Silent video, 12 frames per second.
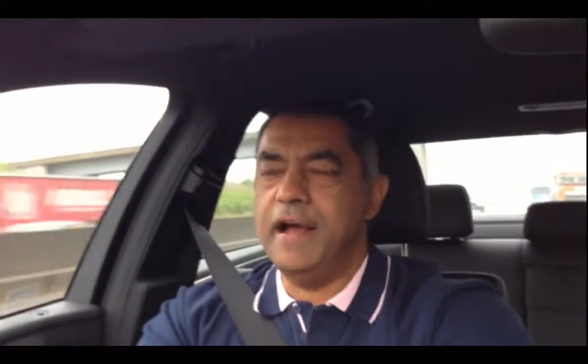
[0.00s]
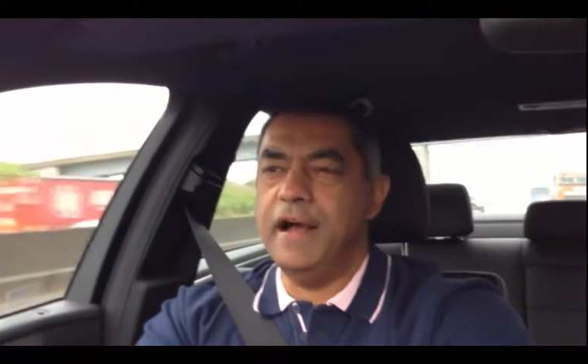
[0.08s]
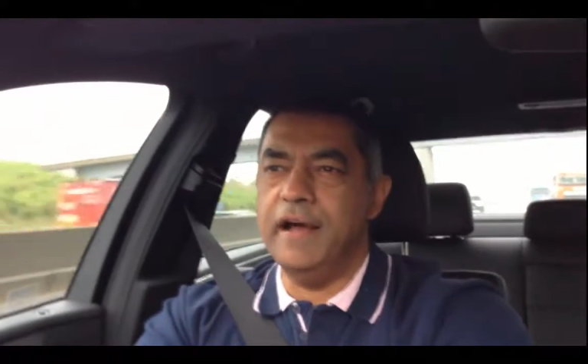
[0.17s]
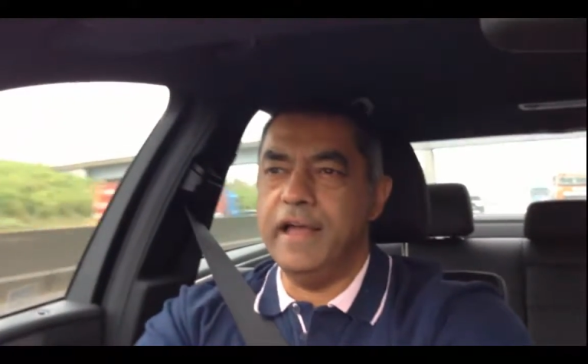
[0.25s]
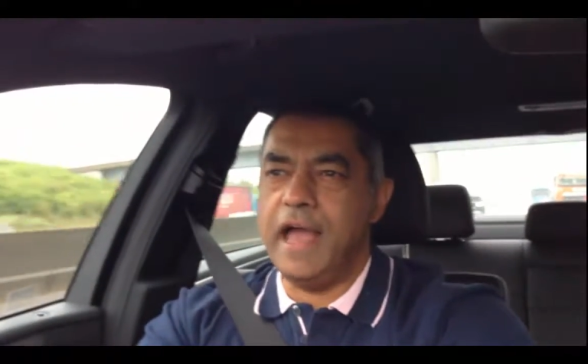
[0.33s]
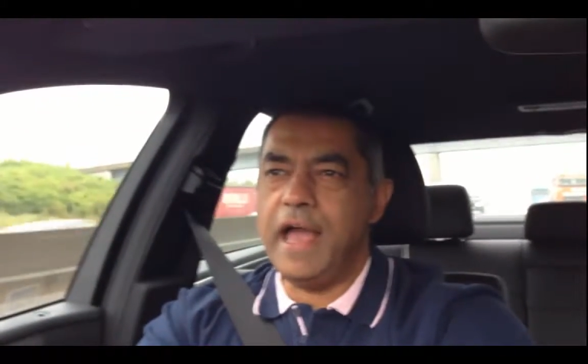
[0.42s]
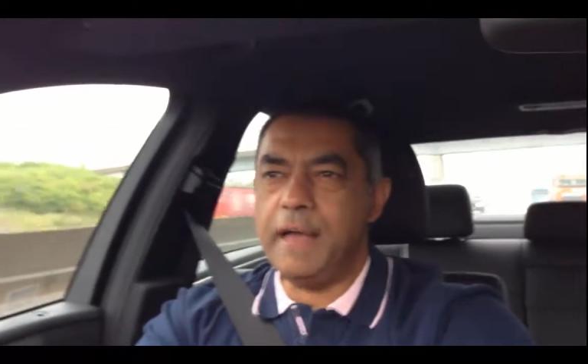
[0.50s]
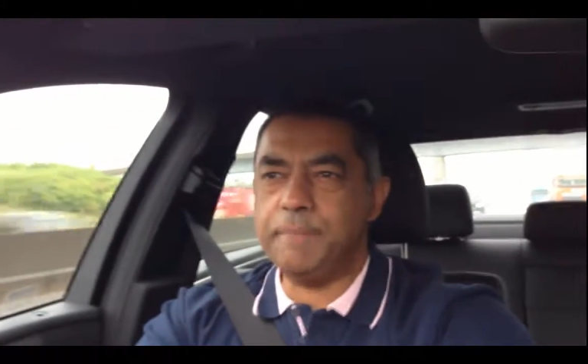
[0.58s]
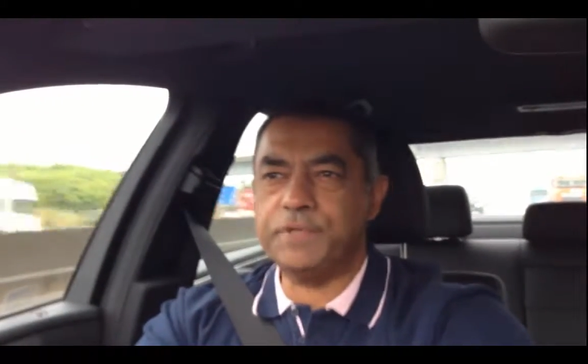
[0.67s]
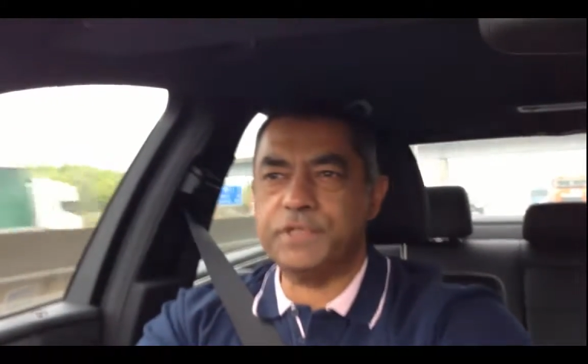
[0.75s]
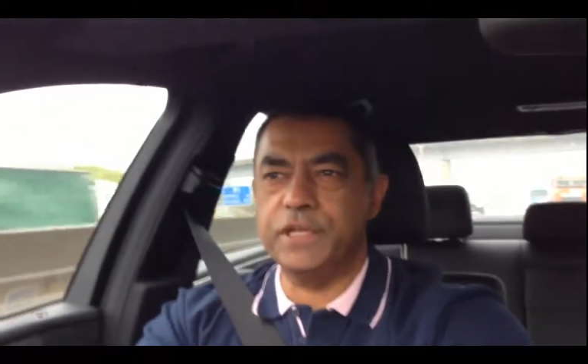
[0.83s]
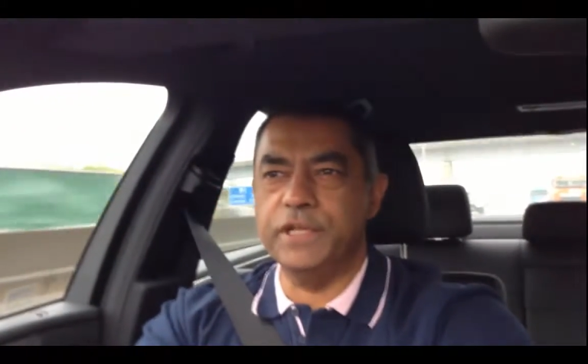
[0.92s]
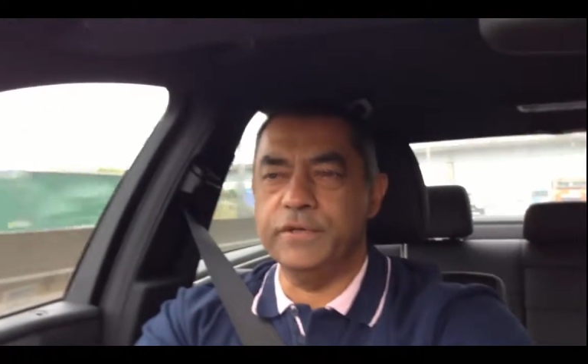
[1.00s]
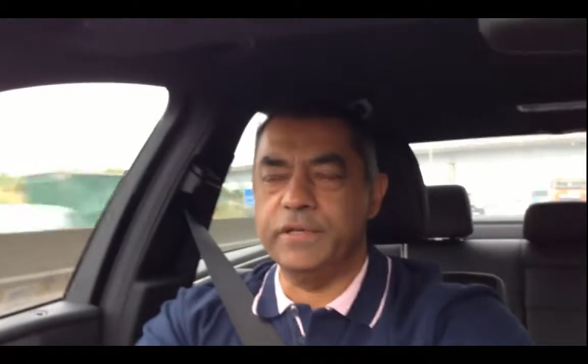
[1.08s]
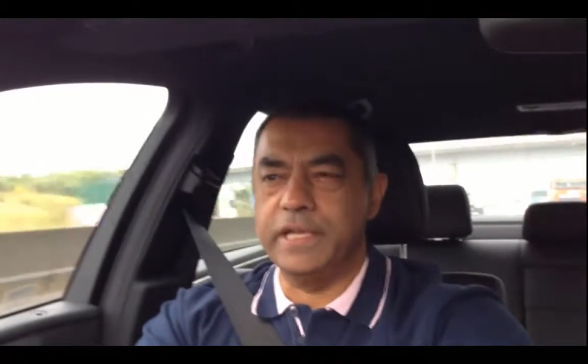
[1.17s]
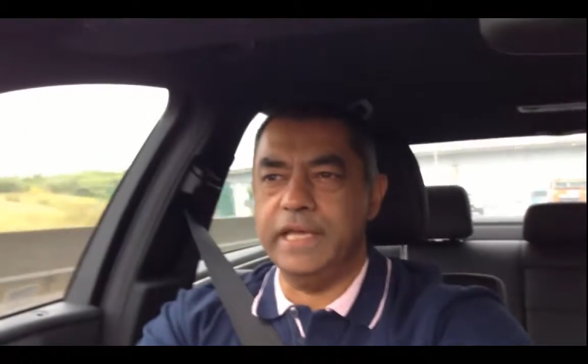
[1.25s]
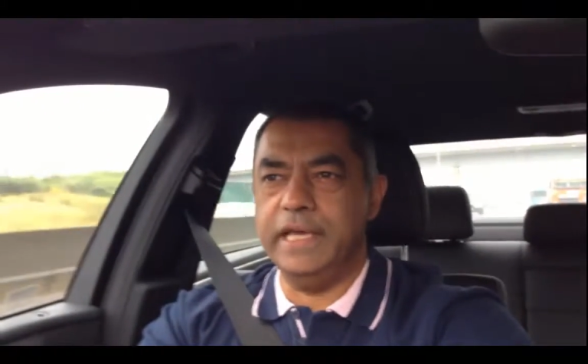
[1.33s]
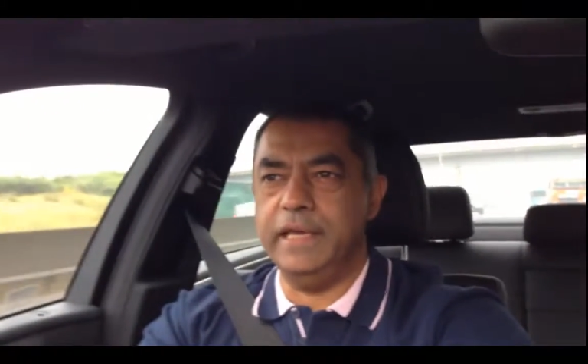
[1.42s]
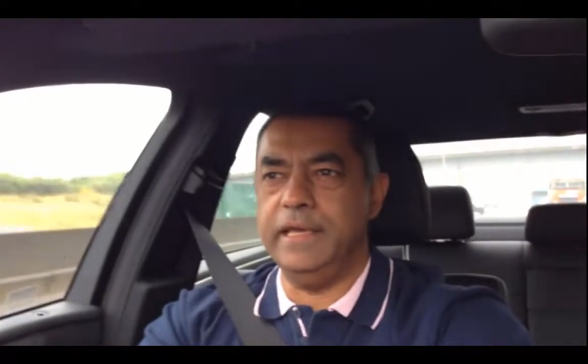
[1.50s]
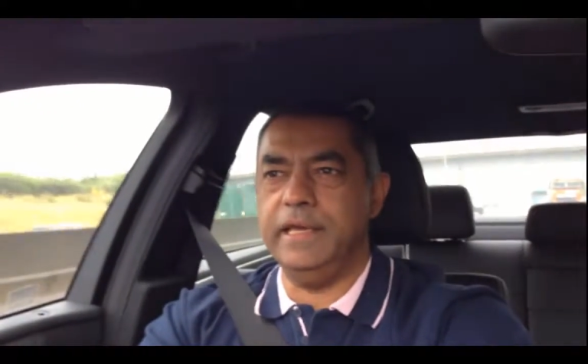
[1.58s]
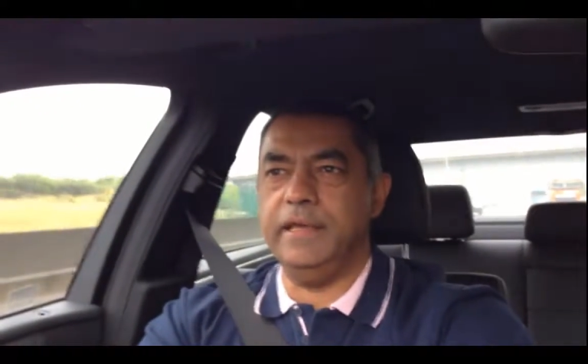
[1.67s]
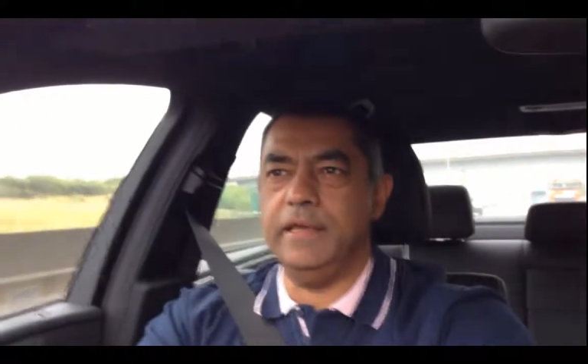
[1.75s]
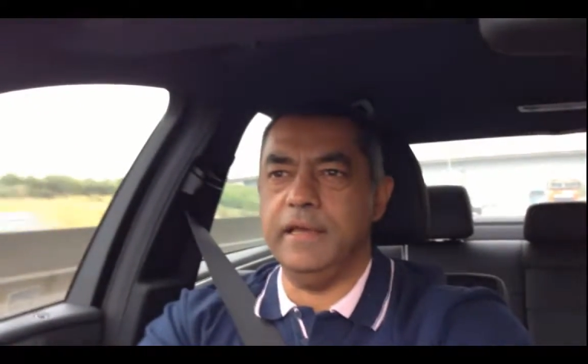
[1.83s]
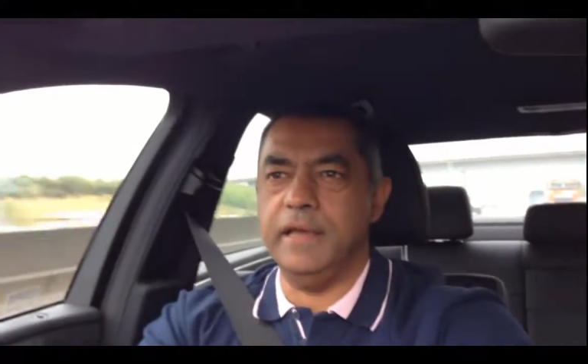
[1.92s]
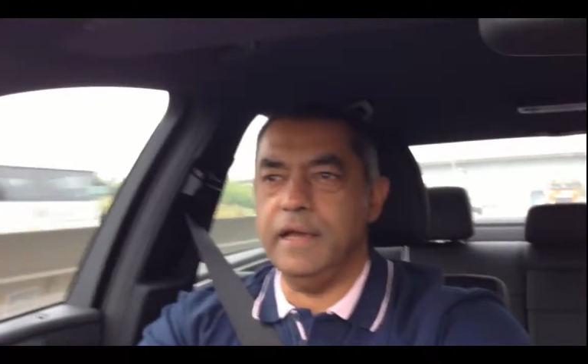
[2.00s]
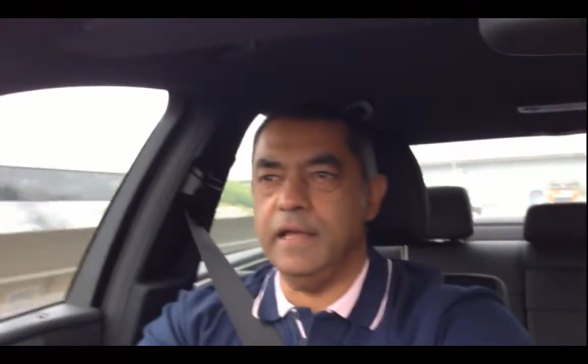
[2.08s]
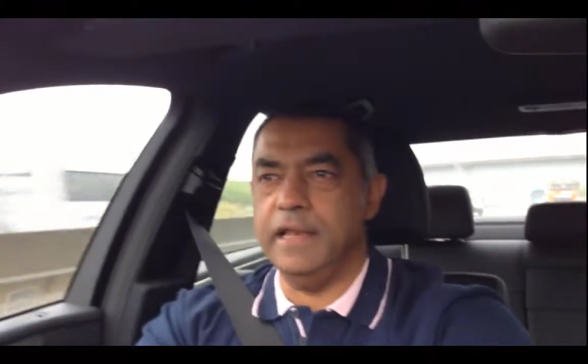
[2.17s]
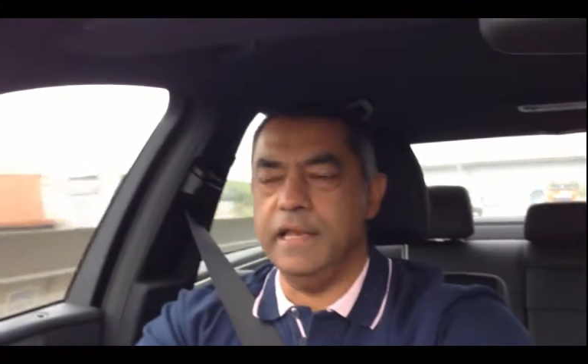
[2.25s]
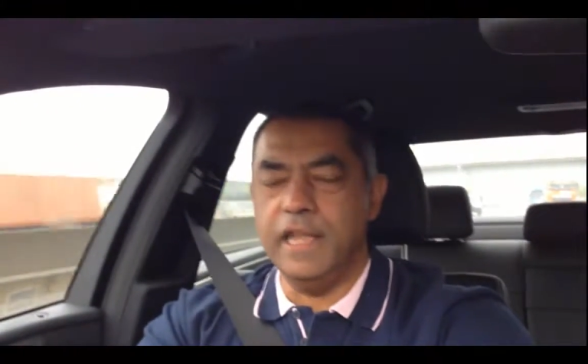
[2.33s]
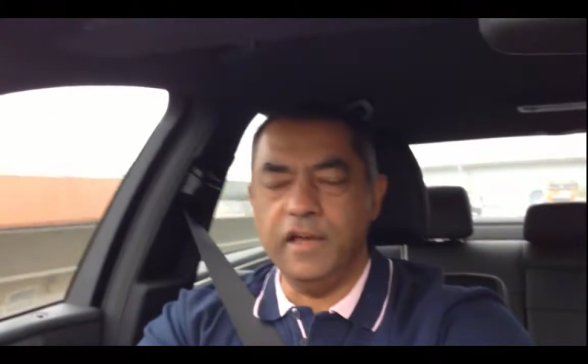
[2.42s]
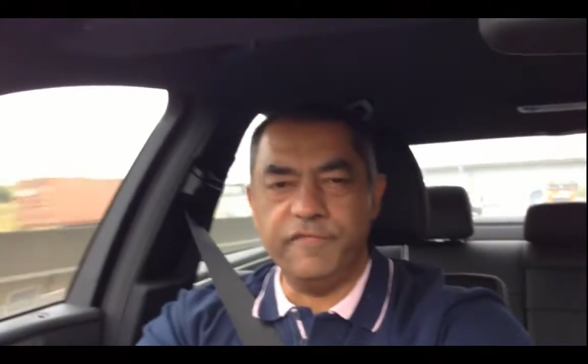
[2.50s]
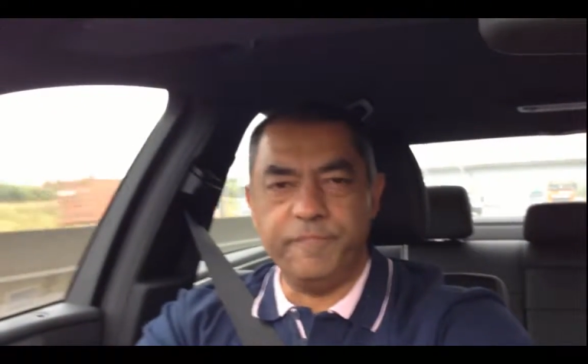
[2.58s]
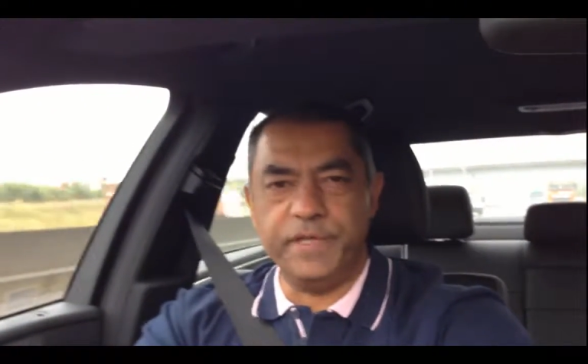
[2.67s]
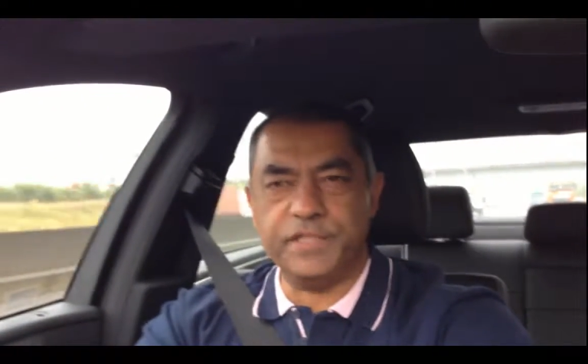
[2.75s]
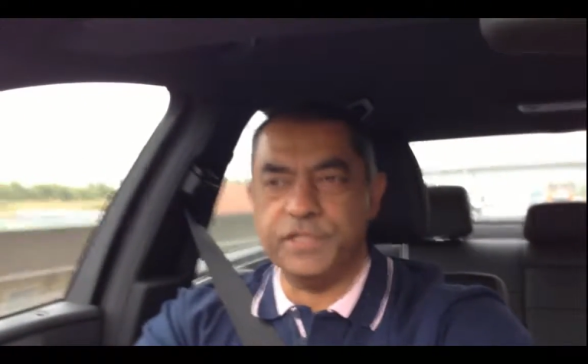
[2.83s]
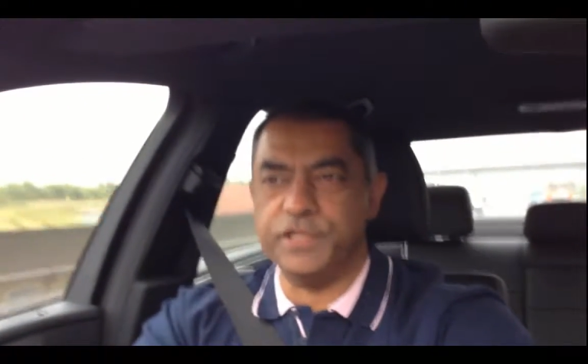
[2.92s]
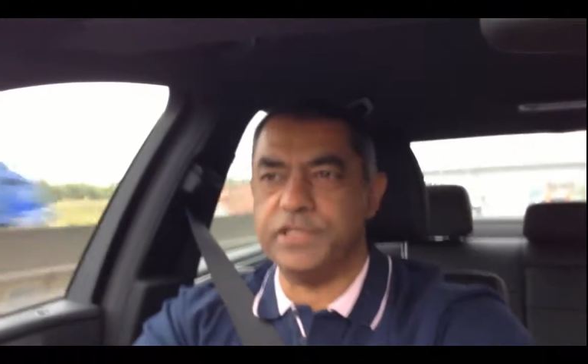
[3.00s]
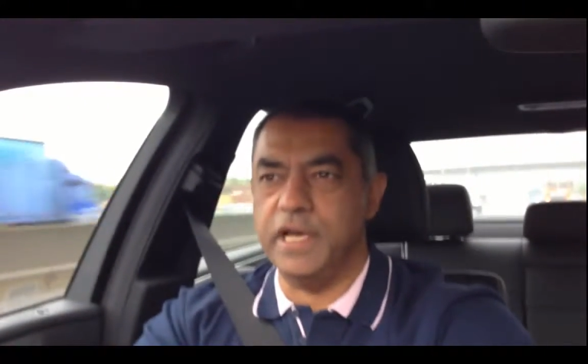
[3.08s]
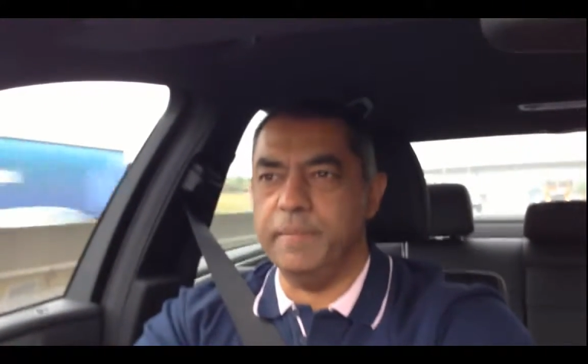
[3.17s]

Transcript: I absolutely uh, love business.